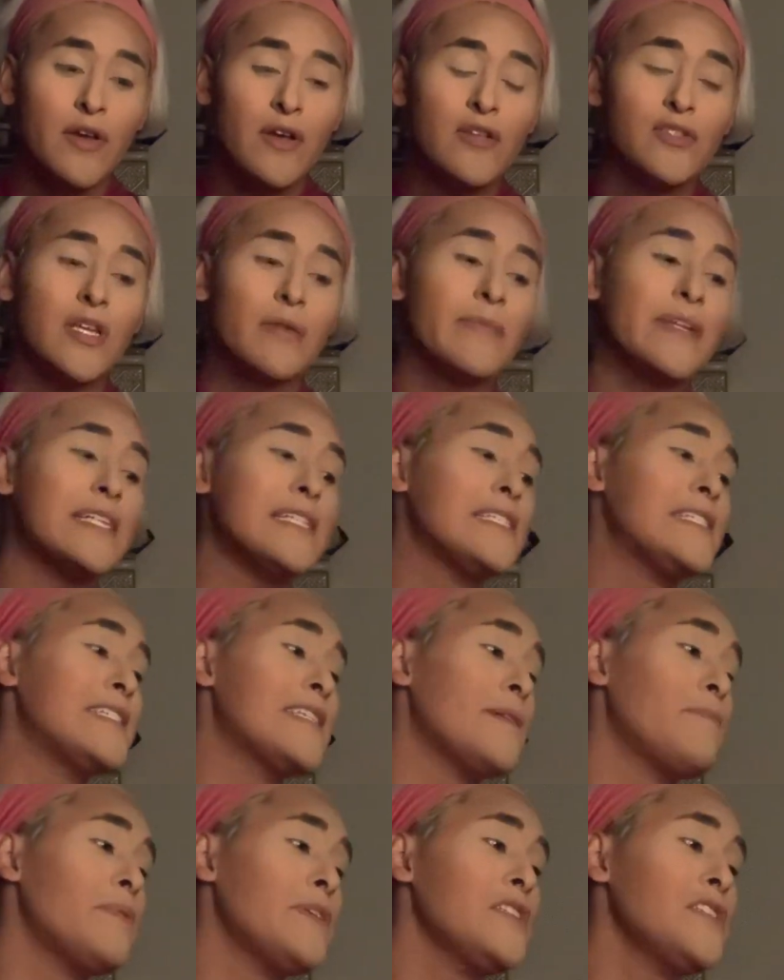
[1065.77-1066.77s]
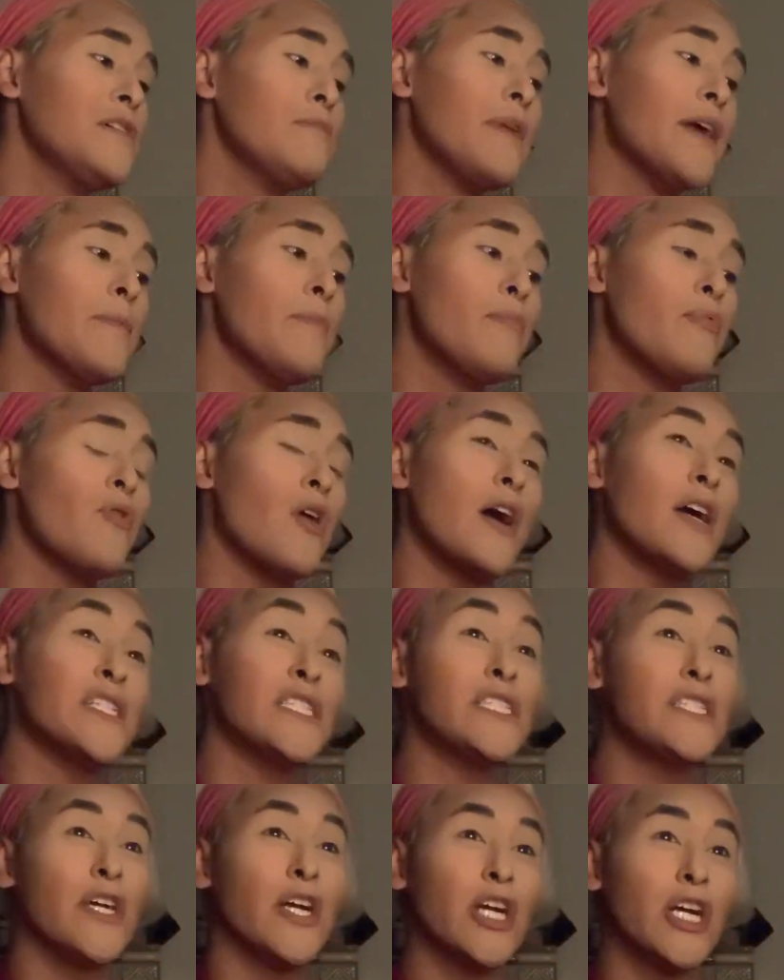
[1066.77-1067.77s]
So I'm gonna dip into my
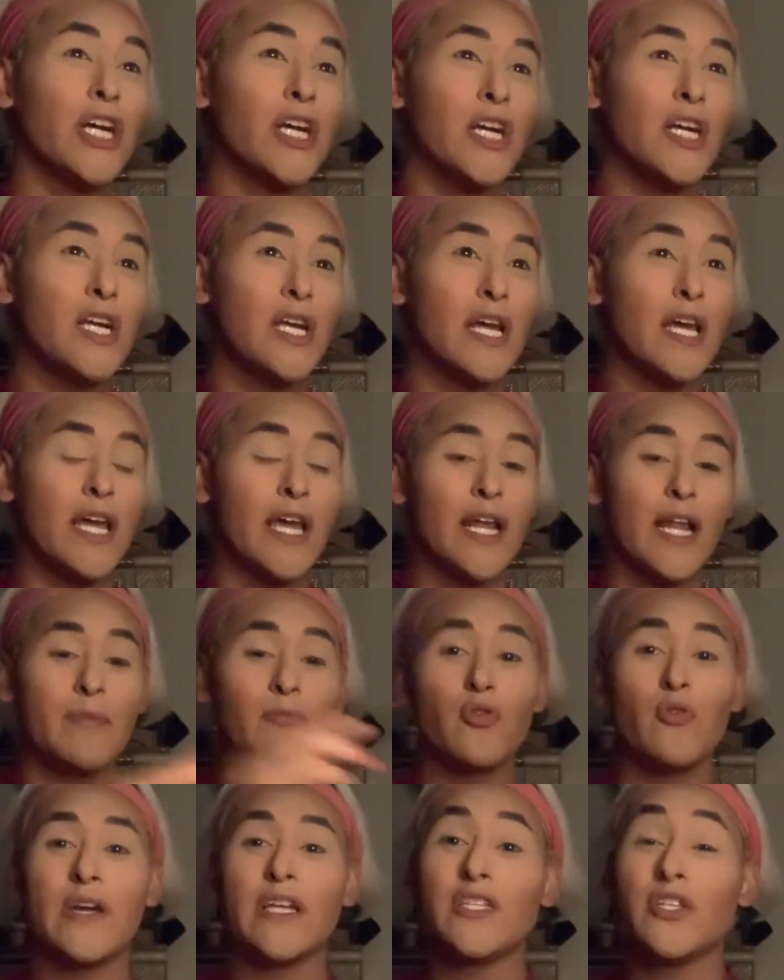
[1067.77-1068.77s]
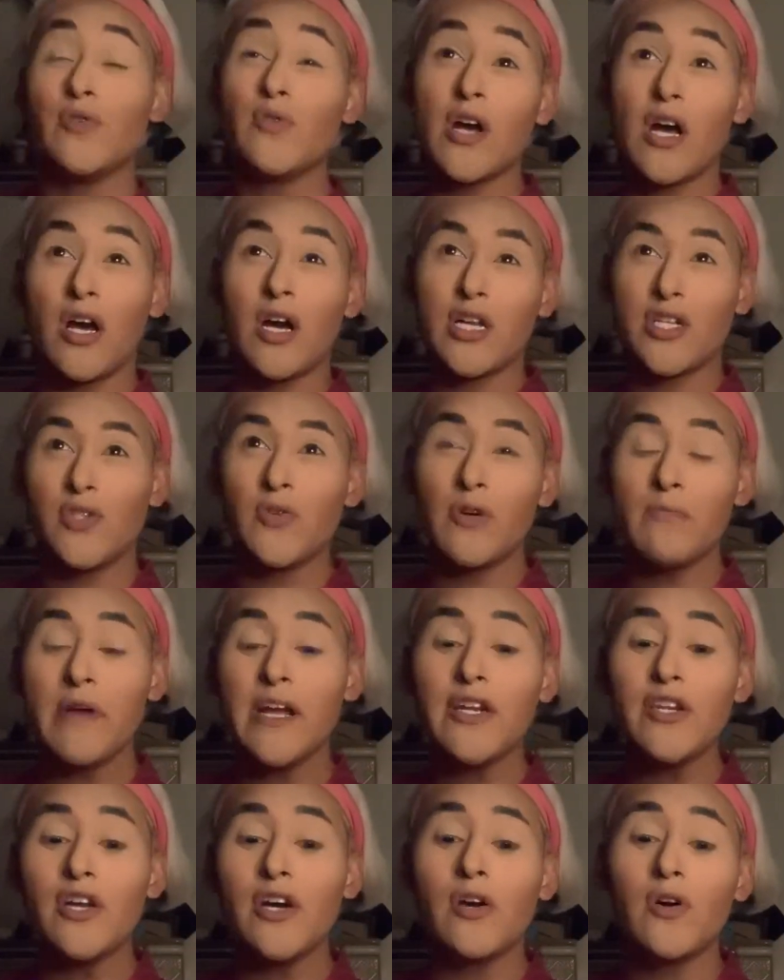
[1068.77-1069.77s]
bronzer, and I'm going to contour my
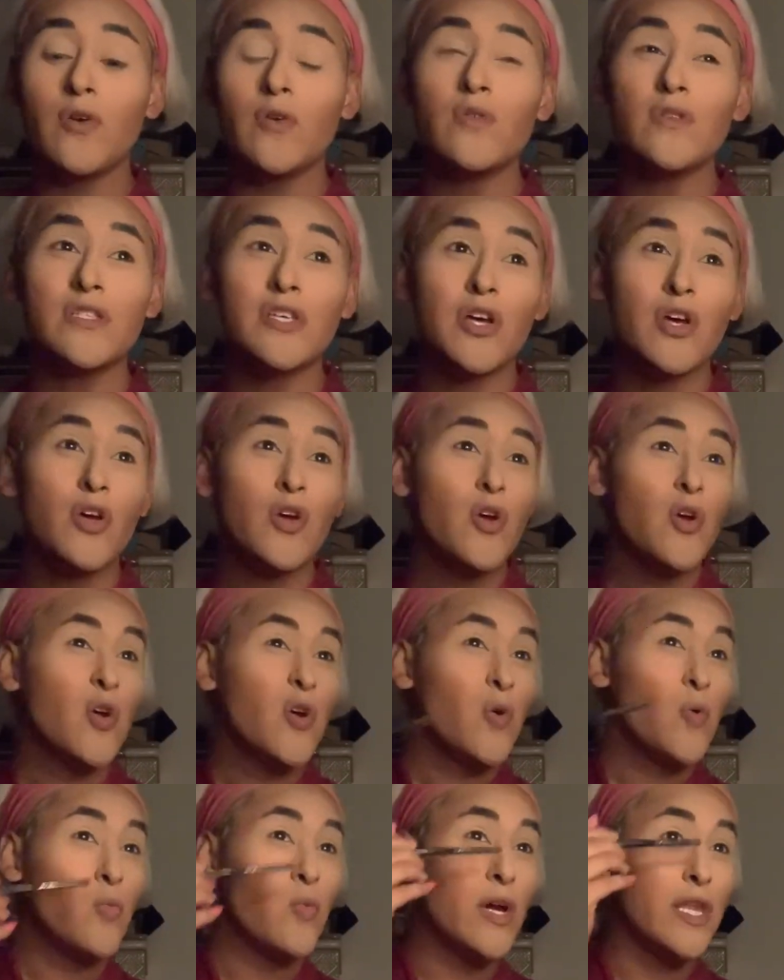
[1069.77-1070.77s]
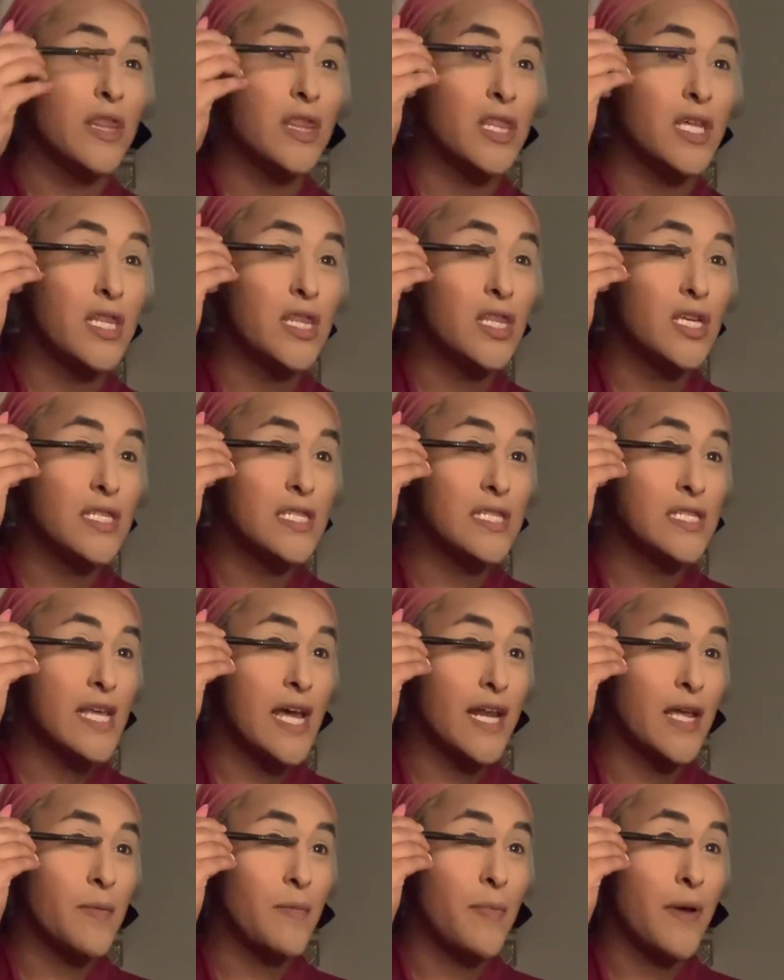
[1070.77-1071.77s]
nose with the
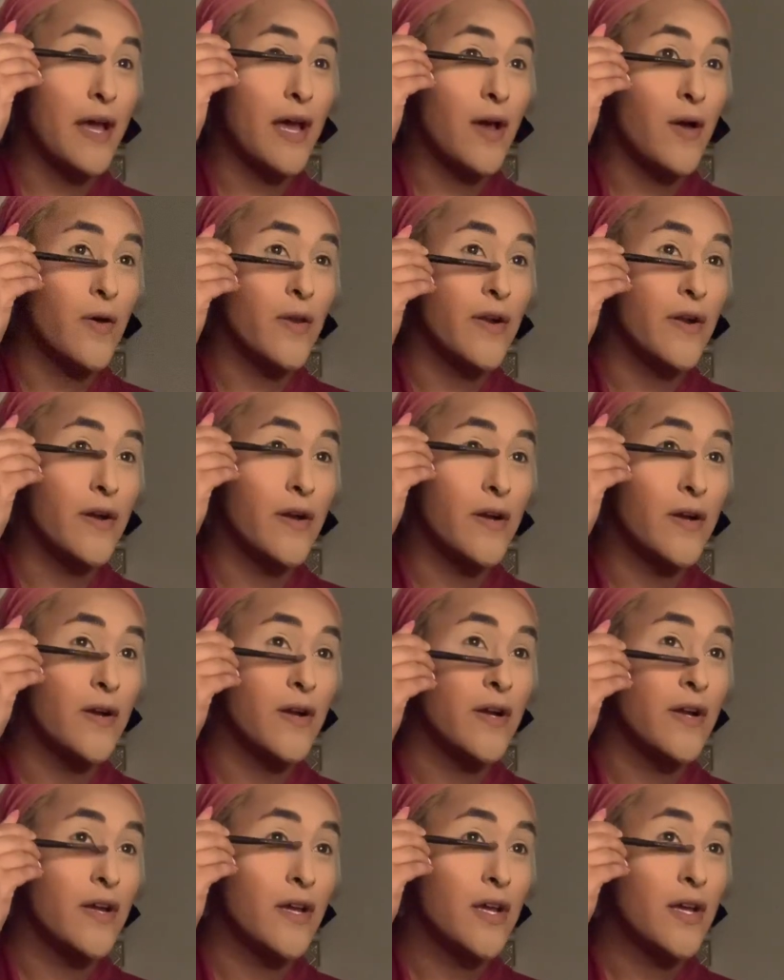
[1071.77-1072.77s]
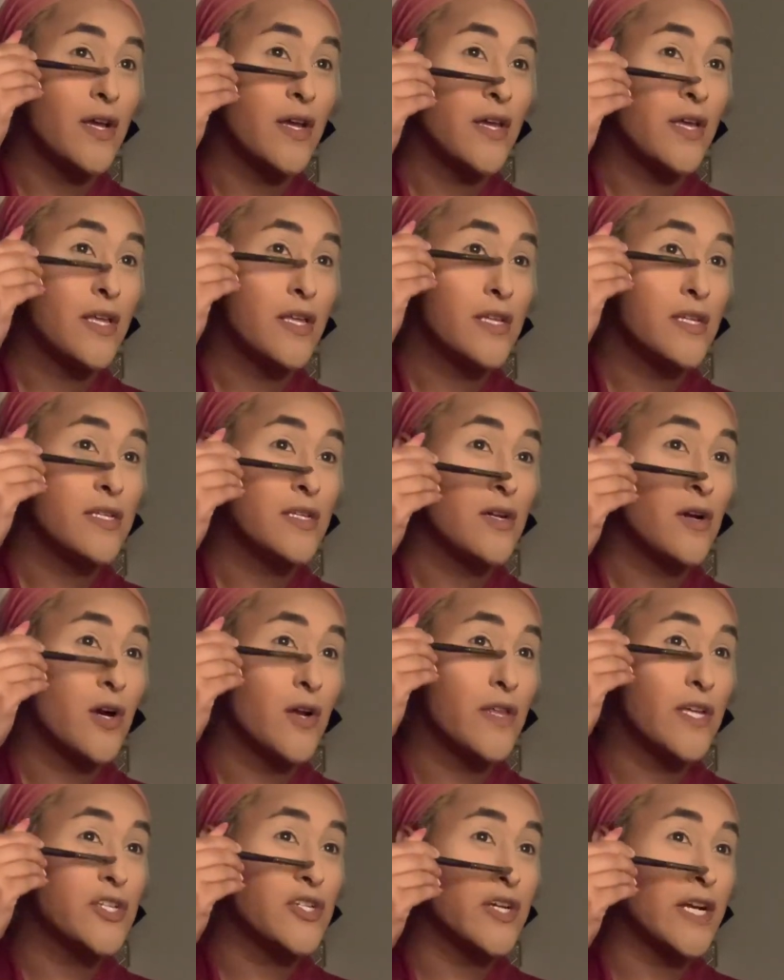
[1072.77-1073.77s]
setting powder,
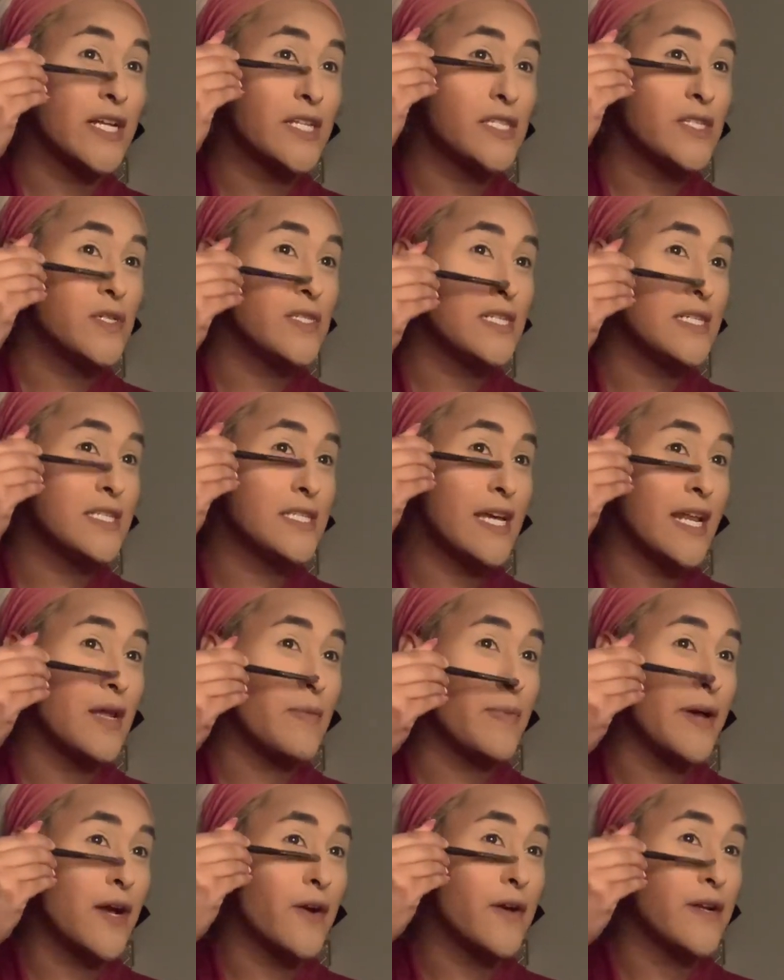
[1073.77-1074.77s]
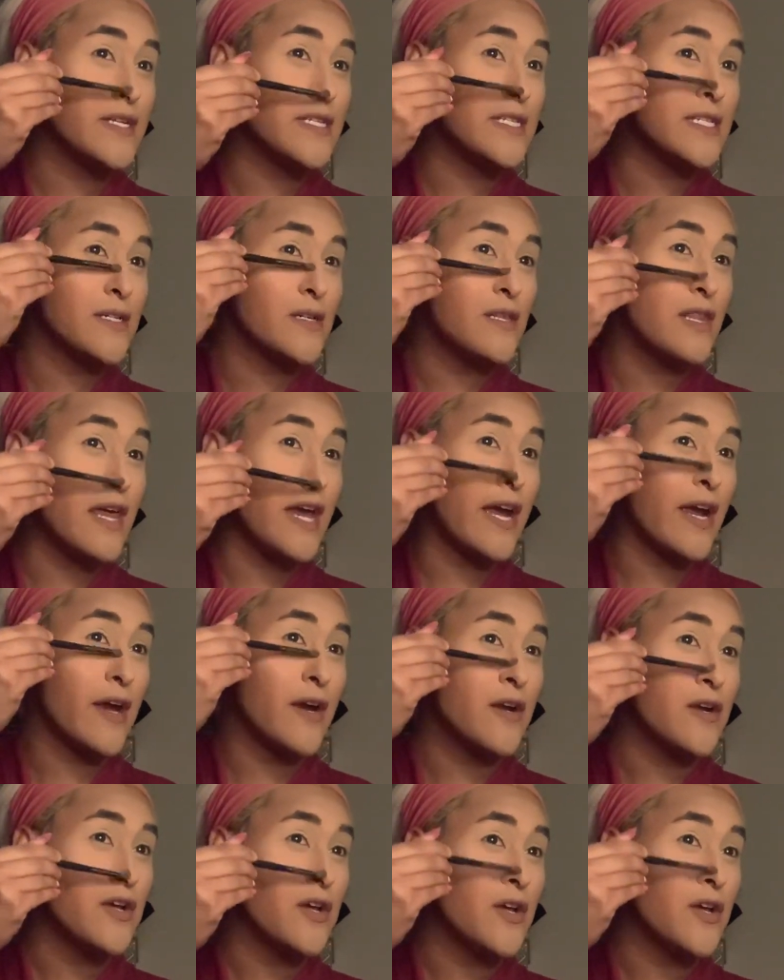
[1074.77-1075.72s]
or the translucent setting powder still there.